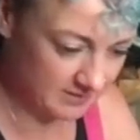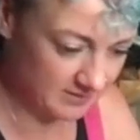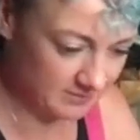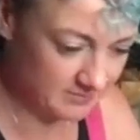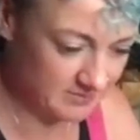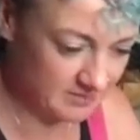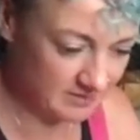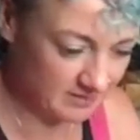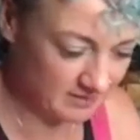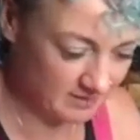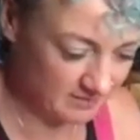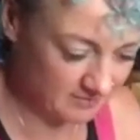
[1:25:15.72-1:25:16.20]
to
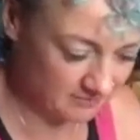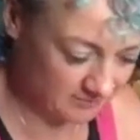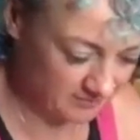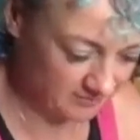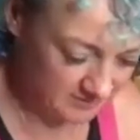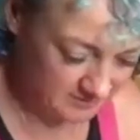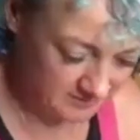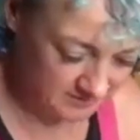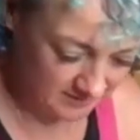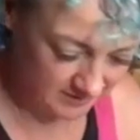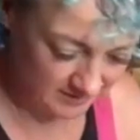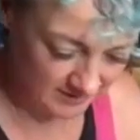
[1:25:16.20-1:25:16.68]
come to life when
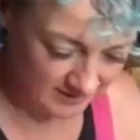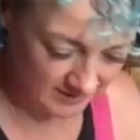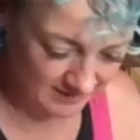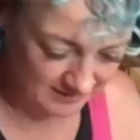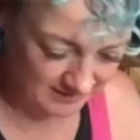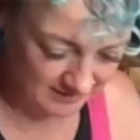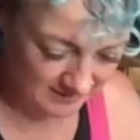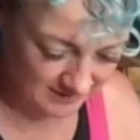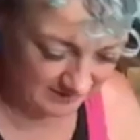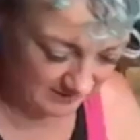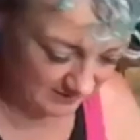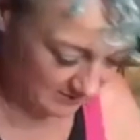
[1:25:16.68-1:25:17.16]
you start
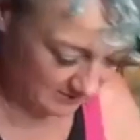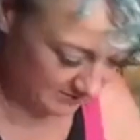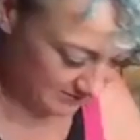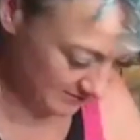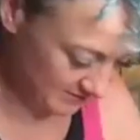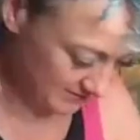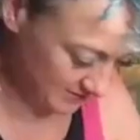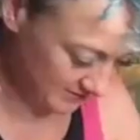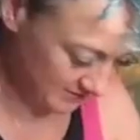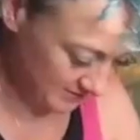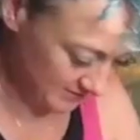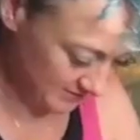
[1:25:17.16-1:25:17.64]
adding the
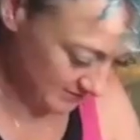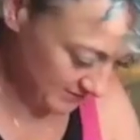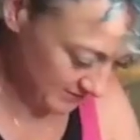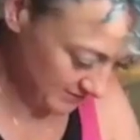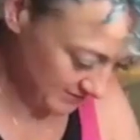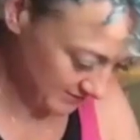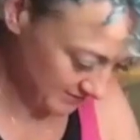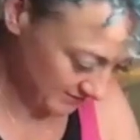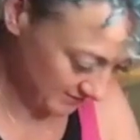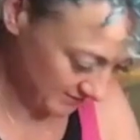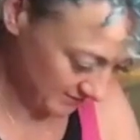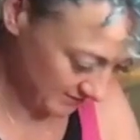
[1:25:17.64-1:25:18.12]

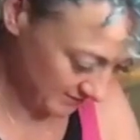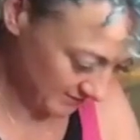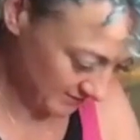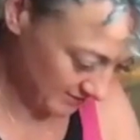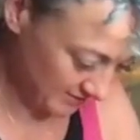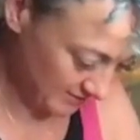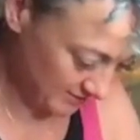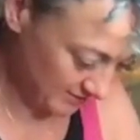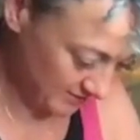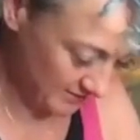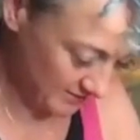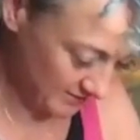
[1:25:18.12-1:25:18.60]

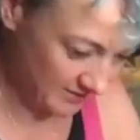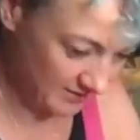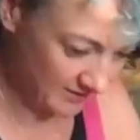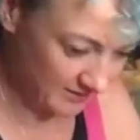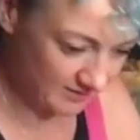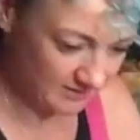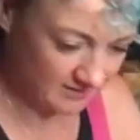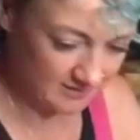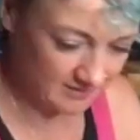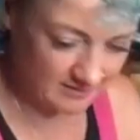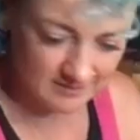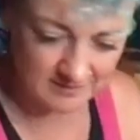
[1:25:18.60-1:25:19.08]
other
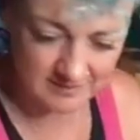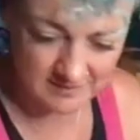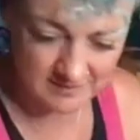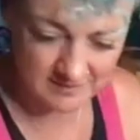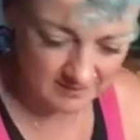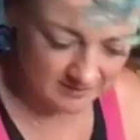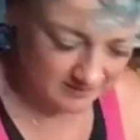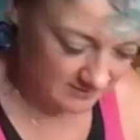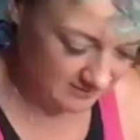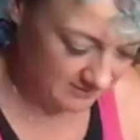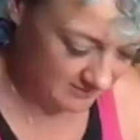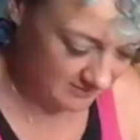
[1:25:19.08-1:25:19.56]

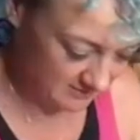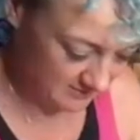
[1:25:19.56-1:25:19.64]
colors.